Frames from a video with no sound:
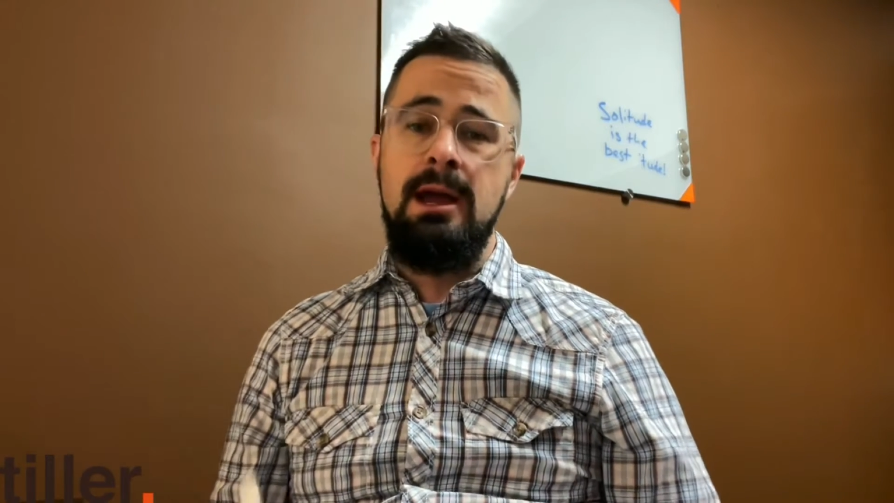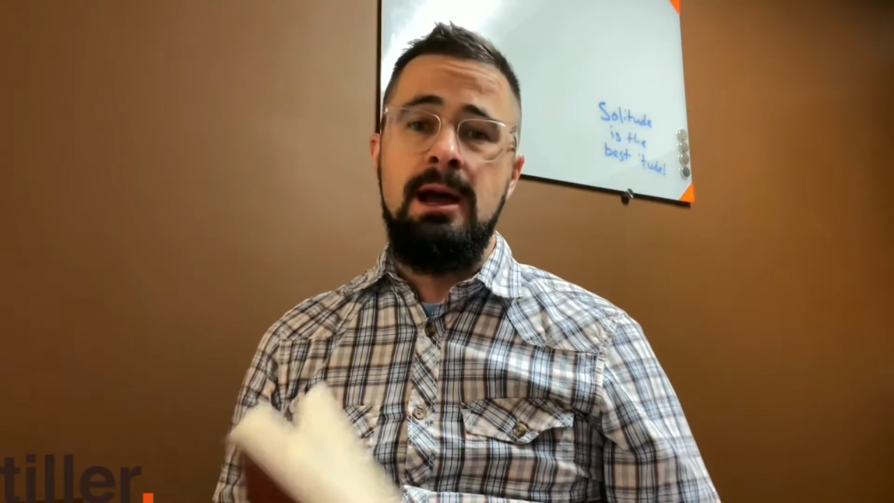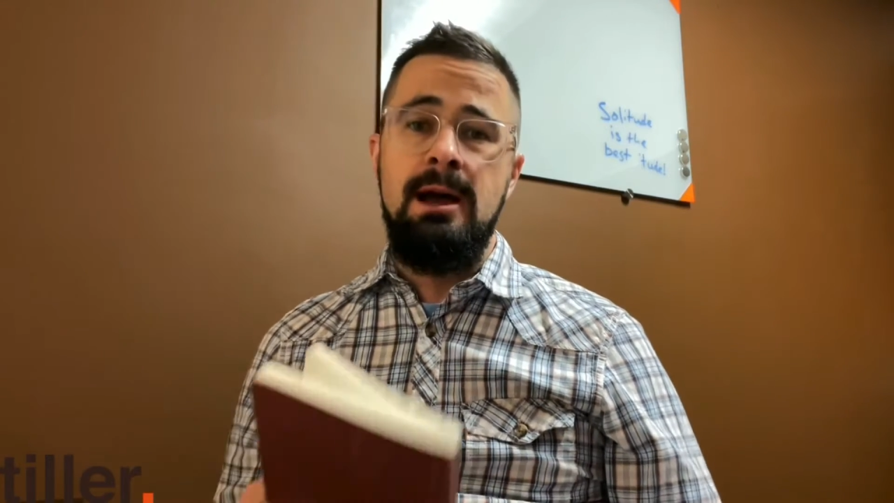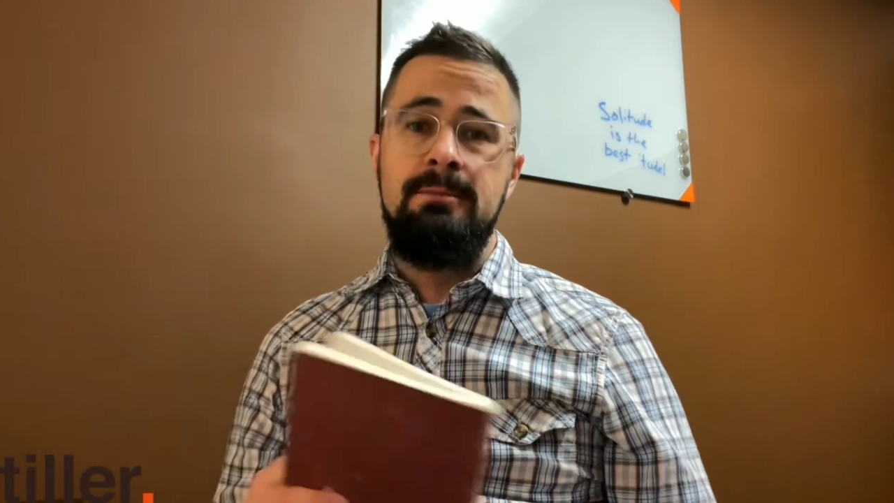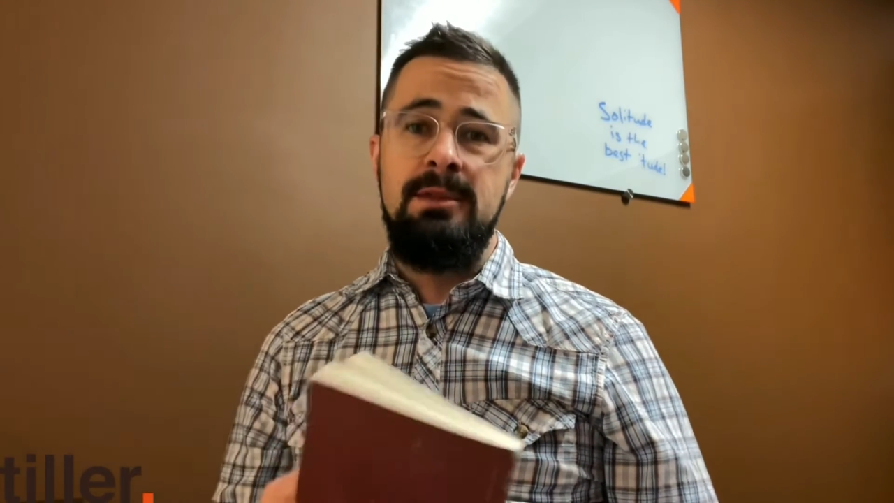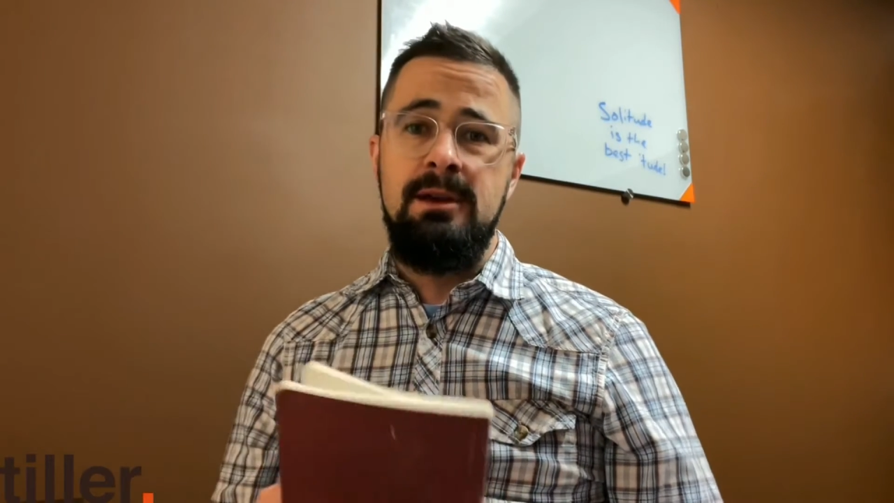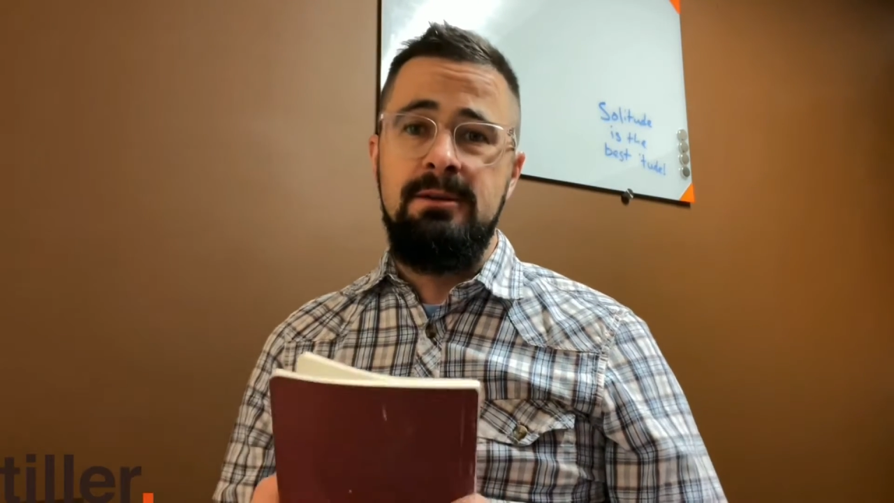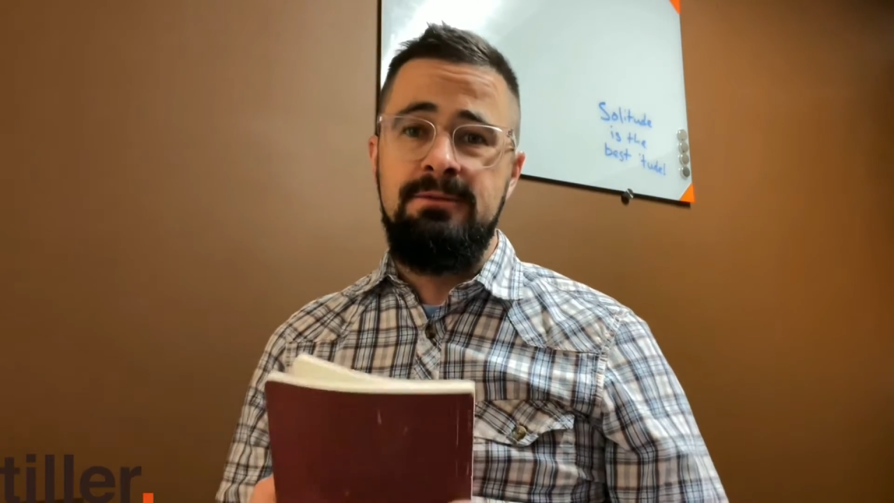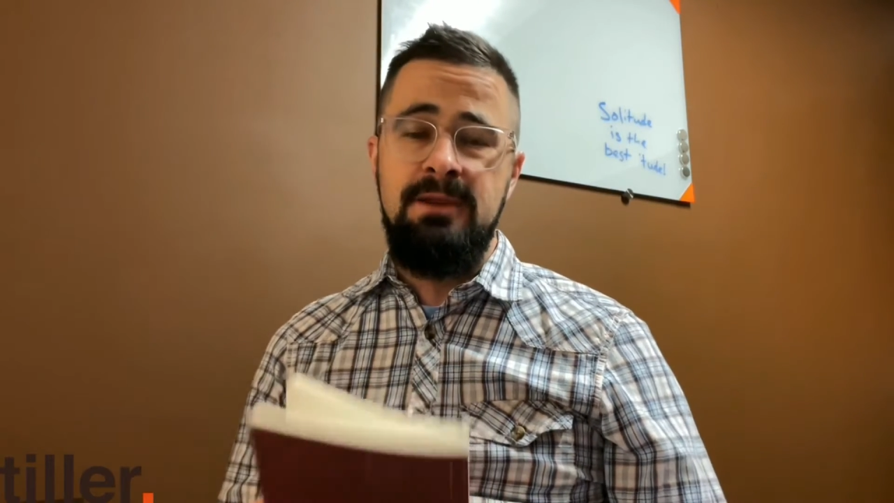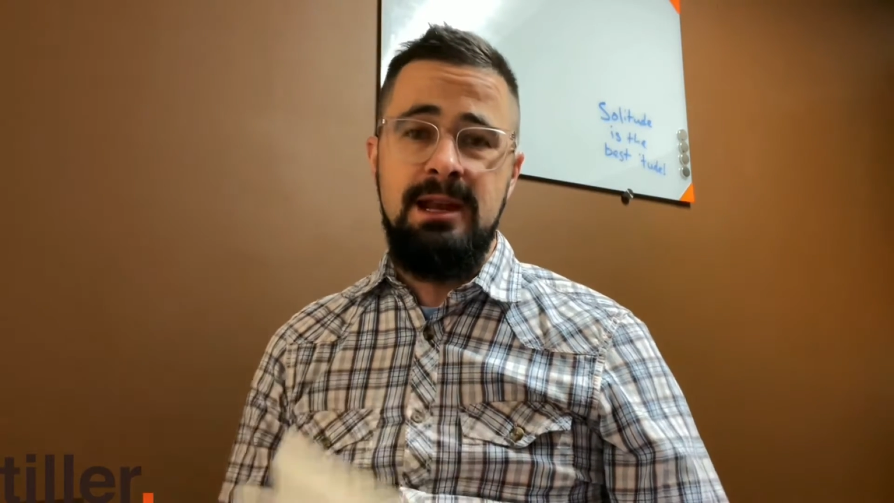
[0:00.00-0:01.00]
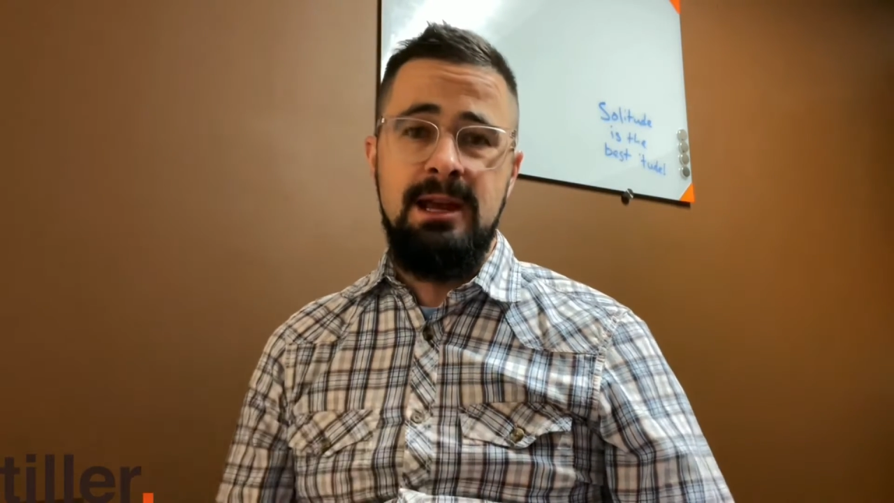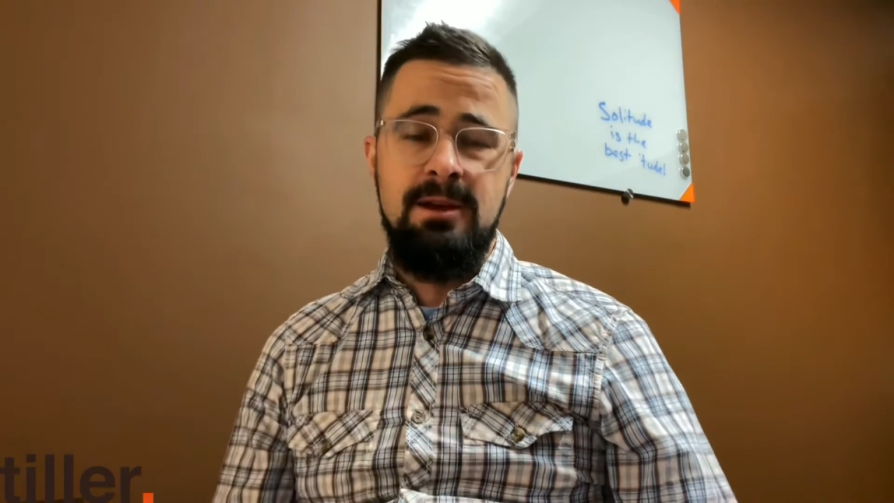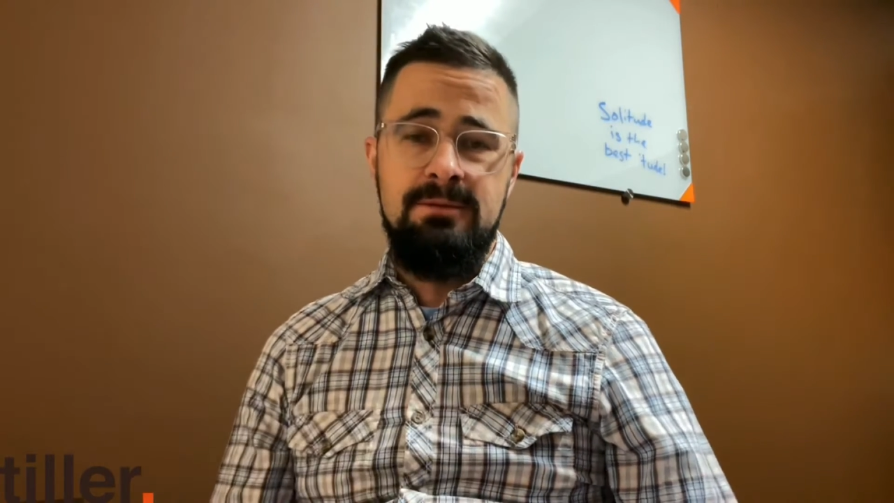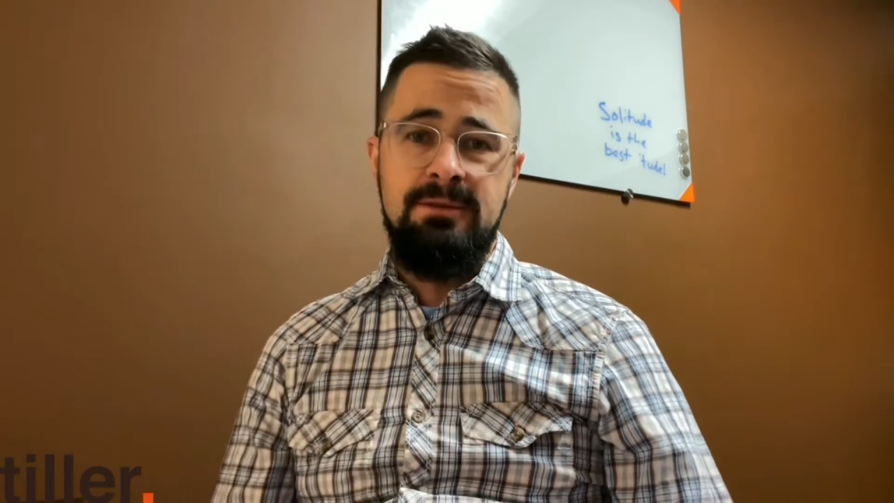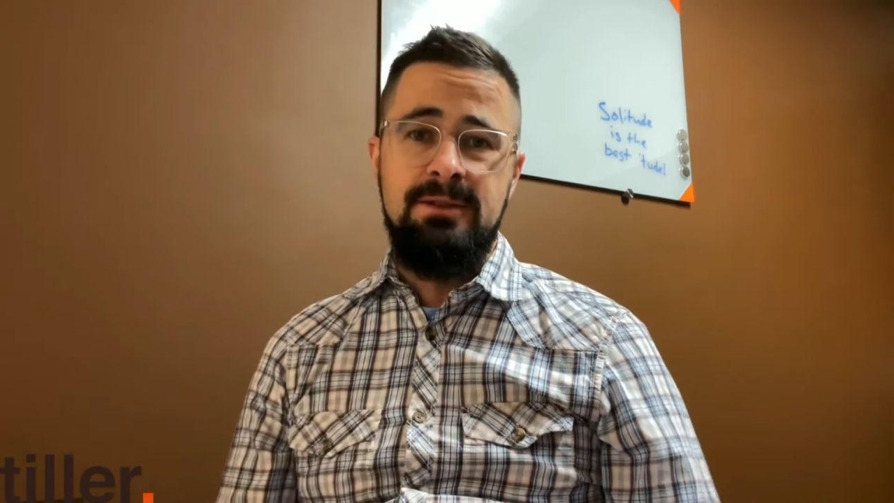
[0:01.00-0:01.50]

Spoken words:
The feeding of the